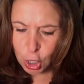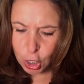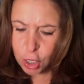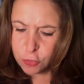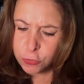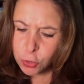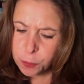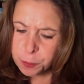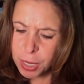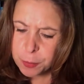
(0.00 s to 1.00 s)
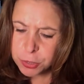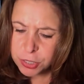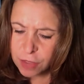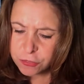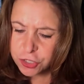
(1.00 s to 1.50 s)
"If your papers
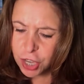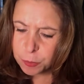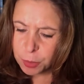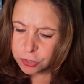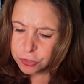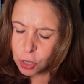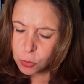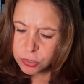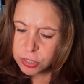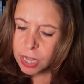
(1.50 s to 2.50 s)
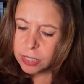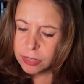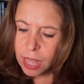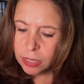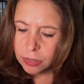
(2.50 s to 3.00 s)
have check marks, go stand in
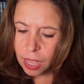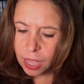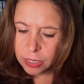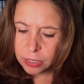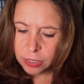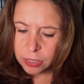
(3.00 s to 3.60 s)
that line.